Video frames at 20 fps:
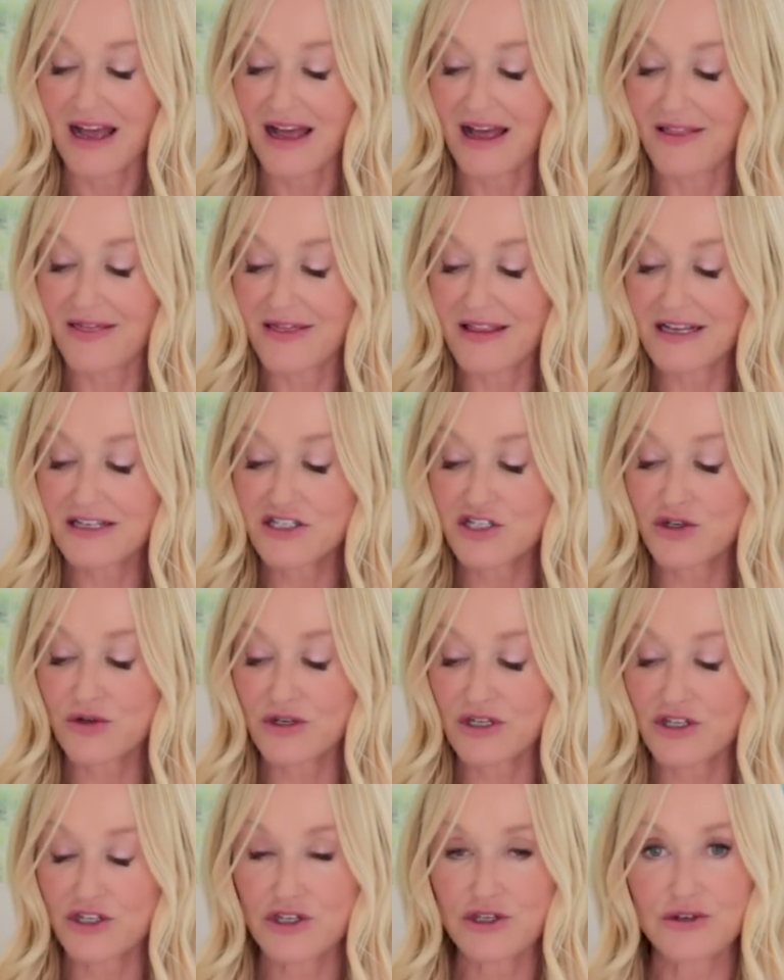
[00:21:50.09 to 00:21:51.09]
And this you
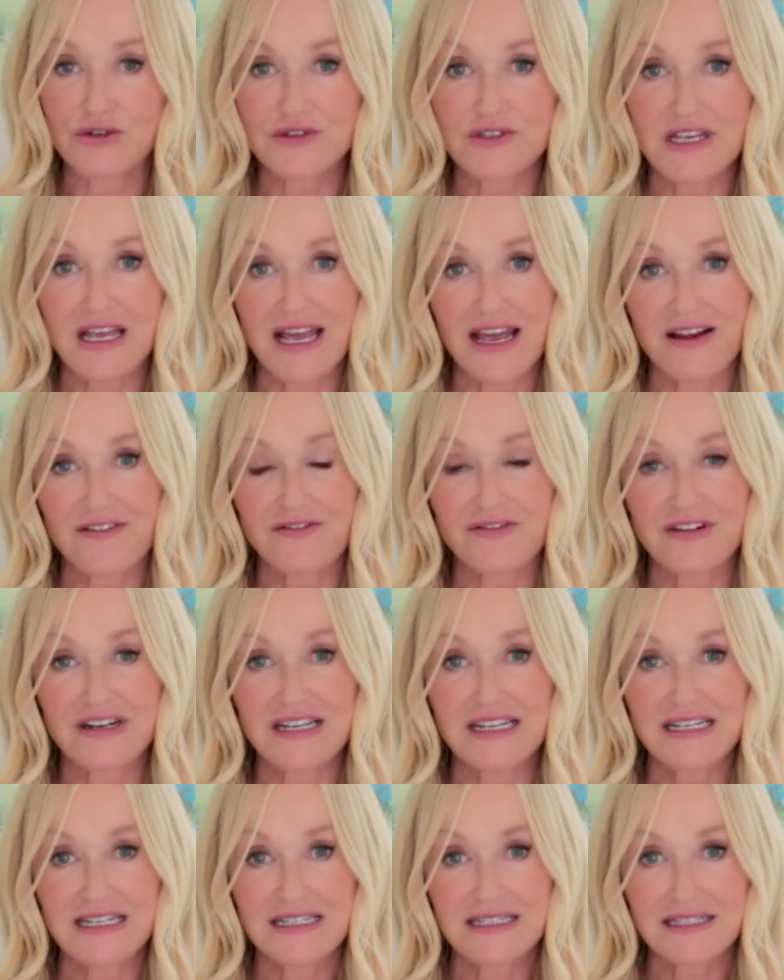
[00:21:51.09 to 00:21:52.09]
can use
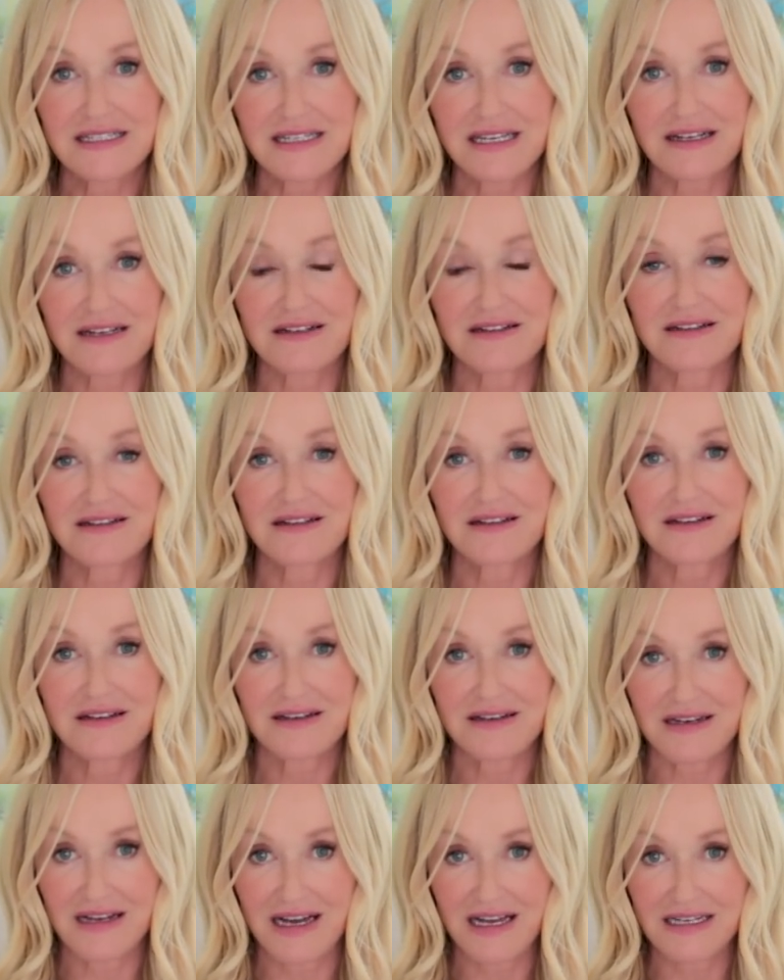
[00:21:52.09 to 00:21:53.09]
every single
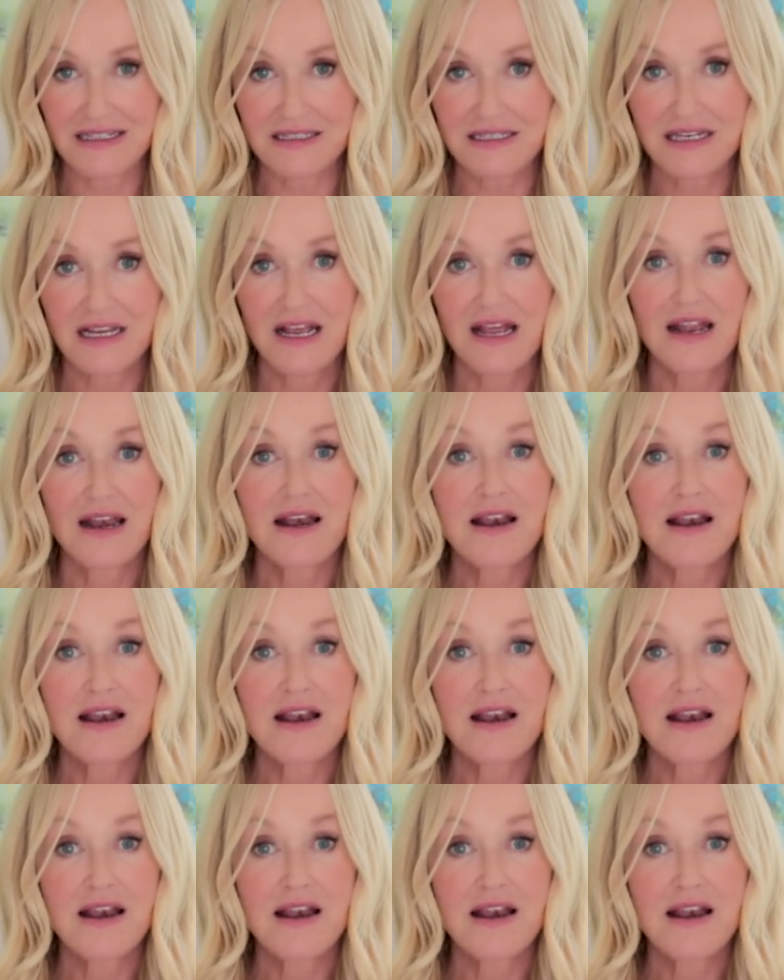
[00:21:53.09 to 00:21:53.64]
night.